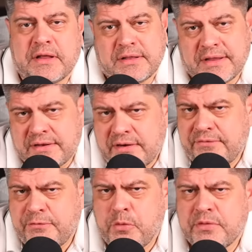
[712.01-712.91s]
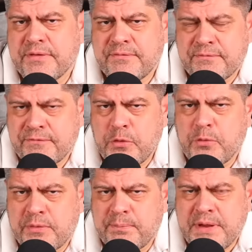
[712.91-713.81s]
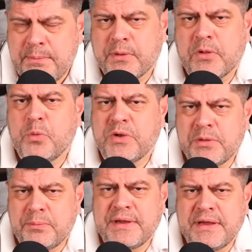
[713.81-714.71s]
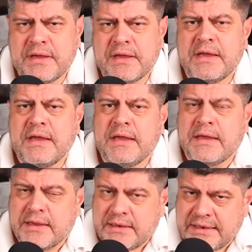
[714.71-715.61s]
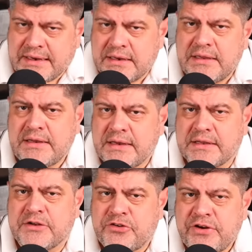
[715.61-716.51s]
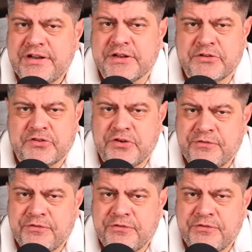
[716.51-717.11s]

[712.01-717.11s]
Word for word: and then therefore the fewer people will be needed in the trade industry.